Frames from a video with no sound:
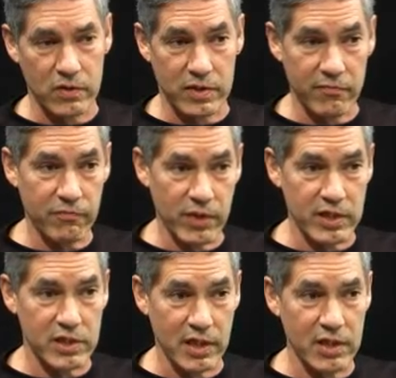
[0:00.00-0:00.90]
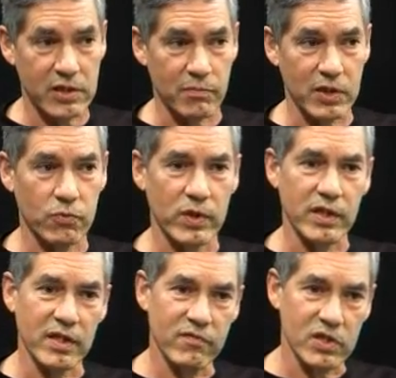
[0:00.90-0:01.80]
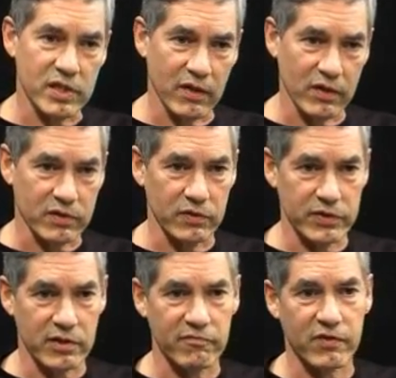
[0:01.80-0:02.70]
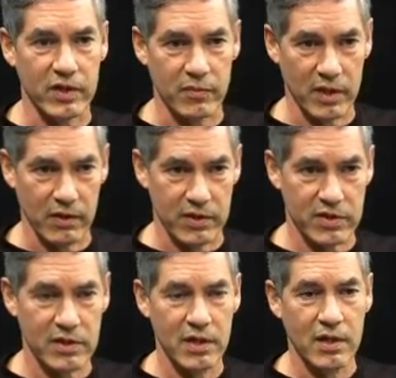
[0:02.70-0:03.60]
differentiation between evangelicals and fundamentalists.